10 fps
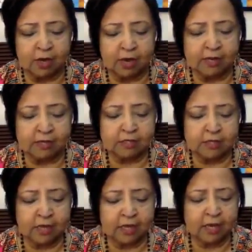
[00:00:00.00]
And it's
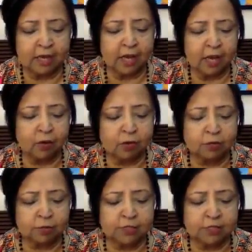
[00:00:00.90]
taking out,
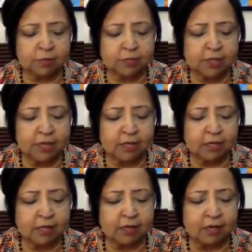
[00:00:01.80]

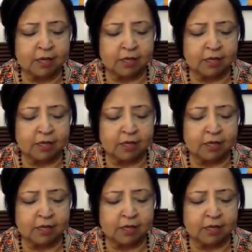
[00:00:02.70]
precipitating